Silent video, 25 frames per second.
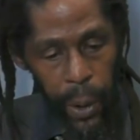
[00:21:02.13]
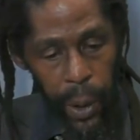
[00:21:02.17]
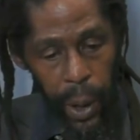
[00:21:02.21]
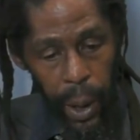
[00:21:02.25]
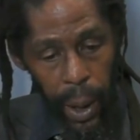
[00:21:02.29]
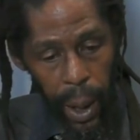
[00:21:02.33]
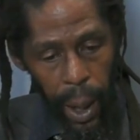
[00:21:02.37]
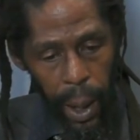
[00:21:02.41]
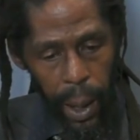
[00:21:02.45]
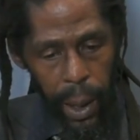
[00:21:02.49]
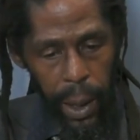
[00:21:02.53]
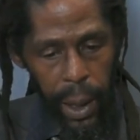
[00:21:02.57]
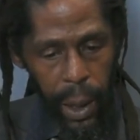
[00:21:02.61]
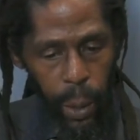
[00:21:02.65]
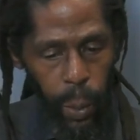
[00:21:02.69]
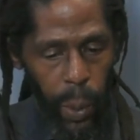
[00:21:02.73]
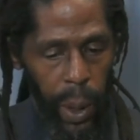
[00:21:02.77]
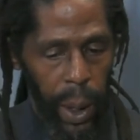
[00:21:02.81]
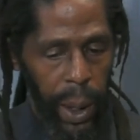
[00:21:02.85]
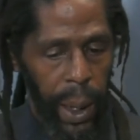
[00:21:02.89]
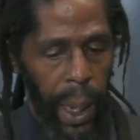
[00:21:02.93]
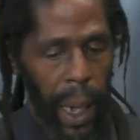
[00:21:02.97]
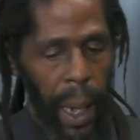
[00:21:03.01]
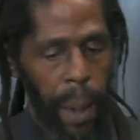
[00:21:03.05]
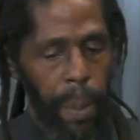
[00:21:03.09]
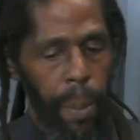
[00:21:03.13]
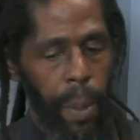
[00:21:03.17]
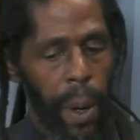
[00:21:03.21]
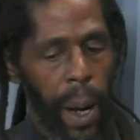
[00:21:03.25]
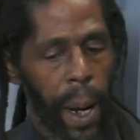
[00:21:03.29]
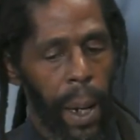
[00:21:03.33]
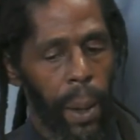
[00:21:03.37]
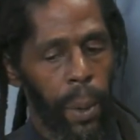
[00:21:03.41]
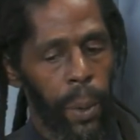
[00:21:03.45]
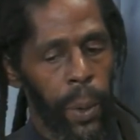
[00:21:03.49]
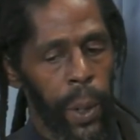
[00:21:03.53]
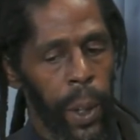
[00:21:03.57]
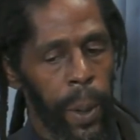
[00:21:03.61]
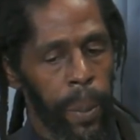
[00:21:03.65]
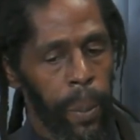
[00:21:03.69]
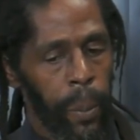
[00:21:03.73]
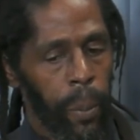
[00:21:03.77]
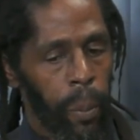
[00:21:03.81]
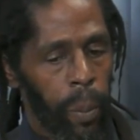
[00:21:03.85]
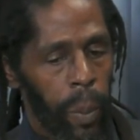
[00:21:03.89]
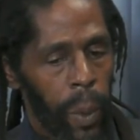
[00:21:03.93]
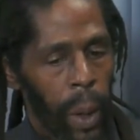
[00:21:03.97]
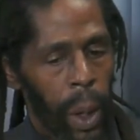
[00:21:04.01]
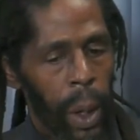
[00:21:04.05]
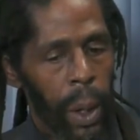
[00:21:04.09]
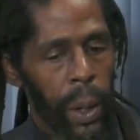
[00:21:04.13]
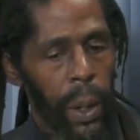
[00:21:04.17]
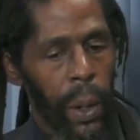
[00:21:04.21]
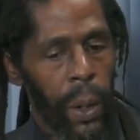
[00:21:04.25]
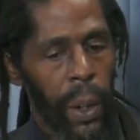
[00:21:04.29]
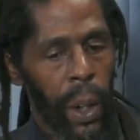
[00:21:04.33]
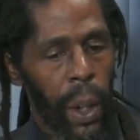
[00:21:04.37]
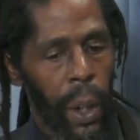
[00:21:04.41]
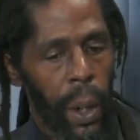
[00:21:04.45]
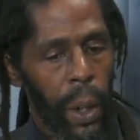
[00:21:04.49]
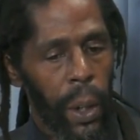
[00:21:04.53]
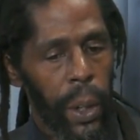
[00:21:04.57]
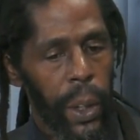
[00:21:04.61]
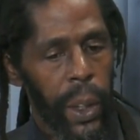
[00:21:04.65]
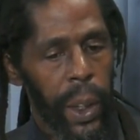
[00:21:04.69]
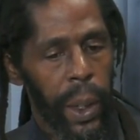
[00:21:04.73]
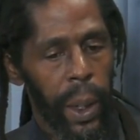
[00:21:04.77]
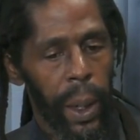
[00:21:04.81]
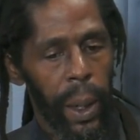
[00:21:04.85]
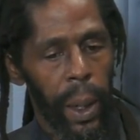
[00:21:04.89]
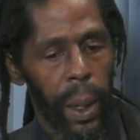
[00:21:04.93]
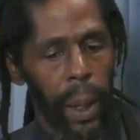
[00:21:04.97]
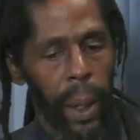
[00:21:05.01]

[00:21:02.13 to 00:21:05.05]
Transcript: And like I says, when I came round, the nurse